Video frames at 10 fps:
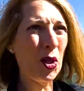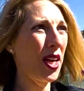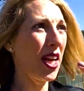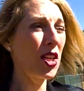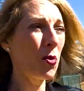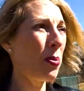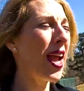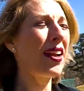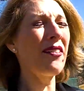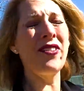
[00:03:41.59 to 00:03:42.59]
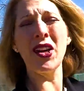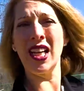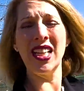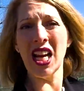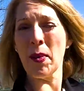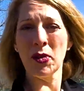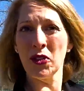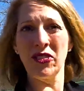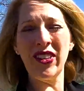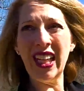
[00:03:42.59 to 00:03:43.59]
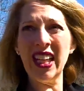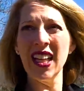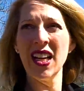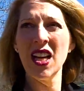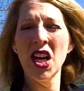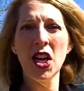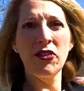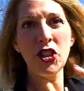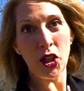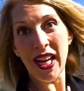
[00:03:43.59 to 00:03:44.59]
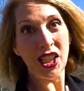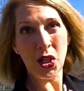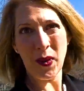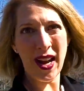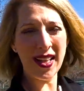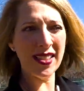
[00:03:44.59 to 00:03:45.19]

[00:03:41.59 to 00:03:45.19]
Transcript: and you're paying a very nominal fee for your HOAs.